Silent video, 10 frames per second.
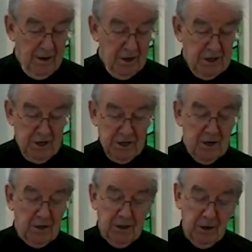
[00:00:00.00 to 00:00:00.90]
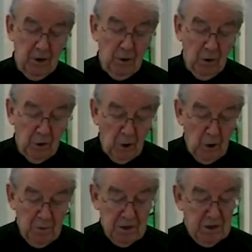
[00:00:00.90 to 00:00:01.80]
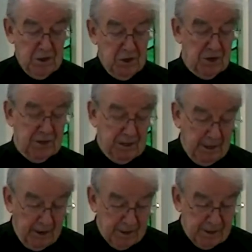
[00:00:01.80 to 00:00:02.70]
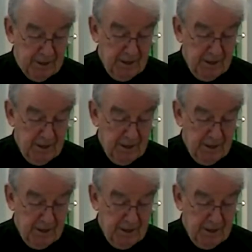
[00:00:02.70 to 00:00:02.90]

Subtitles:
She is not in her own home. She is just a guest.